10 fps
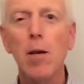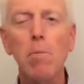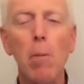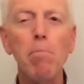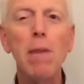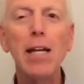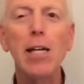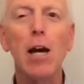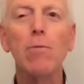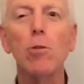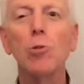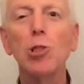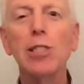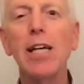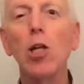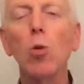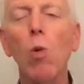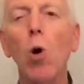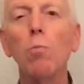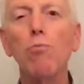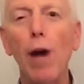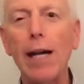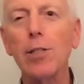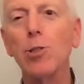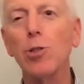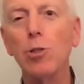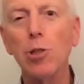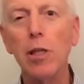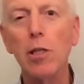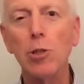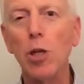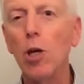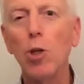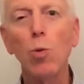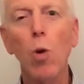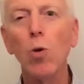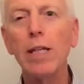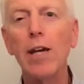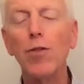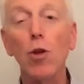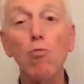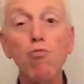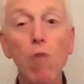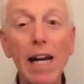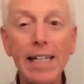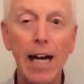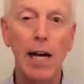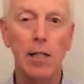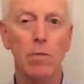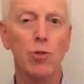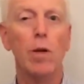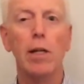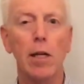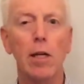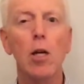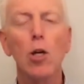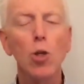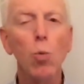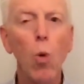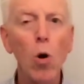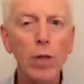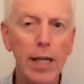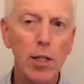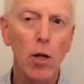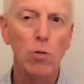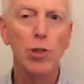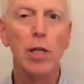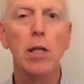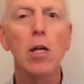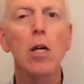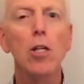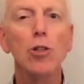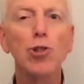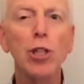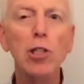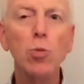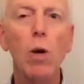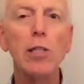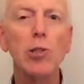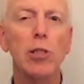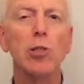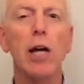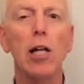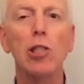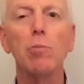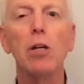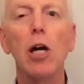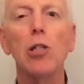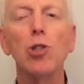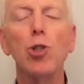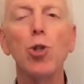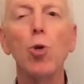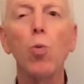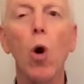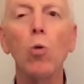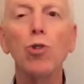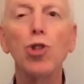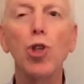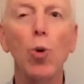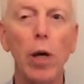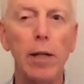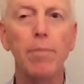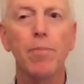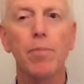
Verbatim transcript: But many of you still won't practice your skills. You won't get the right kind of training. You won't get coaching. You'll just waste this knowledge because you won't do it.